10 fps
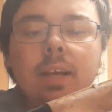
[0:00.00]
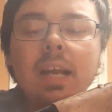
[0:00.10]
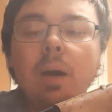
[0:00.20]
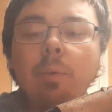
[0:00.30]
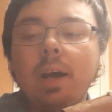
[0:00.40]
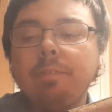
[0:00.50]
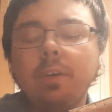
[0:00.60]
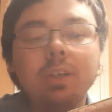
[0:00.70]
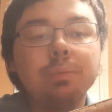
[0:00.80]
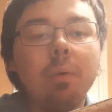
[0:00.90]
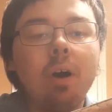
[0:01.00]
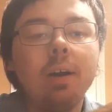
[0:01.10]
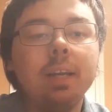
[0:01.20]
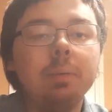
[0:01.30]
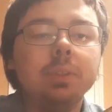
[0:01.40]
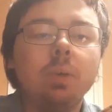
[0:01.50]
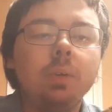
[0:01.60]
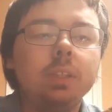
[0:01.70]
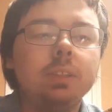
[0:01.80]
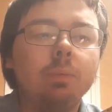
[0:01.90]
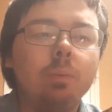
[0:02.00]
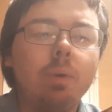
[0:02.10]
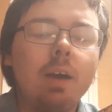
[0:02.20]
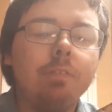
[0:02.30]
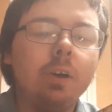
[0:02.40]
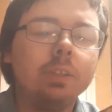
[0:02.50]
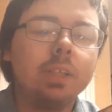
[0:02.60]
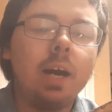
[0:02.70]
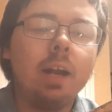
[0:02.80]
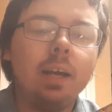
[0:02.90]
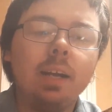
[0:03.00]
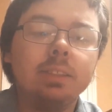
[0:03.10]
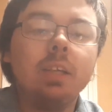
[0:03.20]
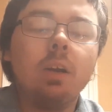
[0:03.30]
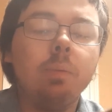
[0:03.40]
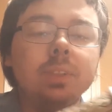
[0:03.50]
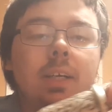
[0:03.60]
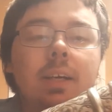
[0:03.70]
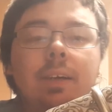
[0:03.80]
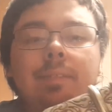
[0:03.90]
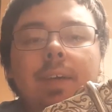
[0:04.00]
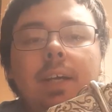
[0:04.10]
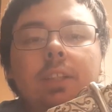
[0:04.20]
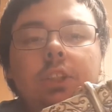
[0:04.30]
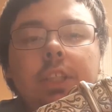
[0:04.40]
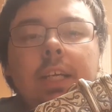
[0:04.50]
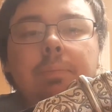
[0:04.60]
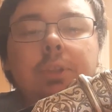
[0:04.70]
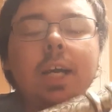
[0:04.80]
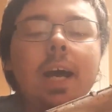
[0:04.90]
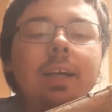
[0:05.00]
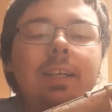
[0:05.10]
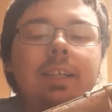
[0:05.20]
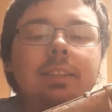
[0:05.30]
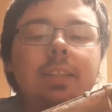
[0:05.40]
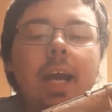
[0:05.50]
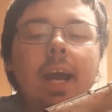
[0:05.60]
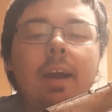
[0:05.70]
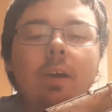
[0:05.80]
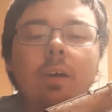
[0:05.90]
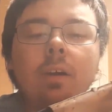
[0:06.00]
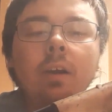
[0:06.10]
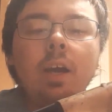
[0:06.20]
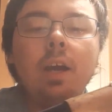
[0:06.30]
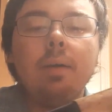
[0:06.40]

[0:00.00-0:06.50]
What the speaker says: Now, when I first bought it, when I first got it, I just thought it was a cheap Chinese dagger.